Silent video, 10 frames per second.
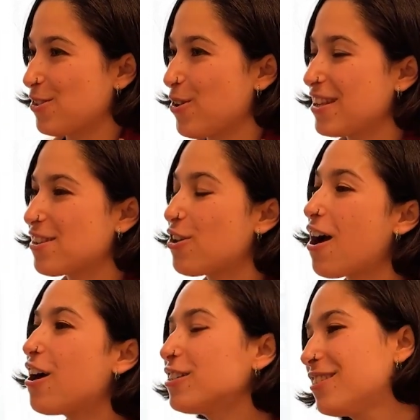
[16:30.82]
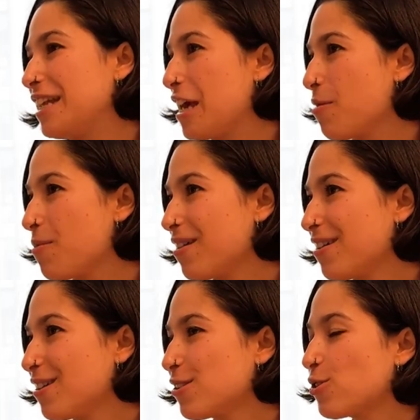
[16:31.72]
So it's her art name.
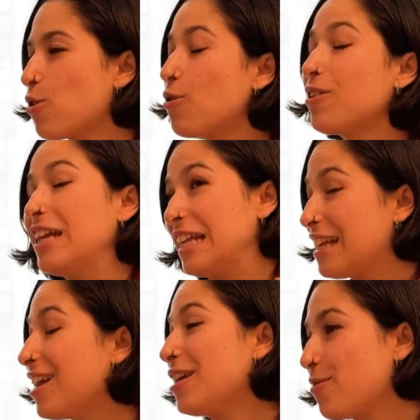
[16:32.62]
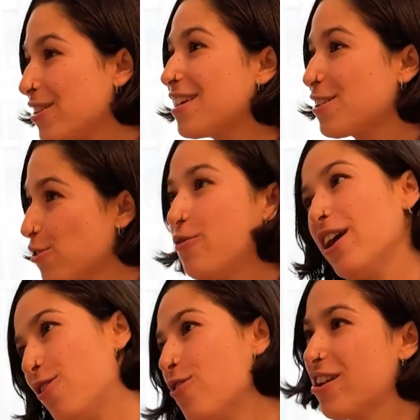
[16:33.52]
So in Italian we say Sofia
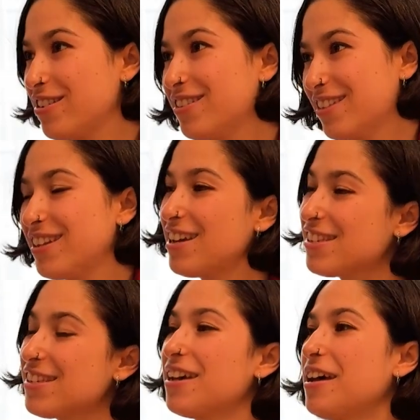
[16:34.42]
Loren, yes.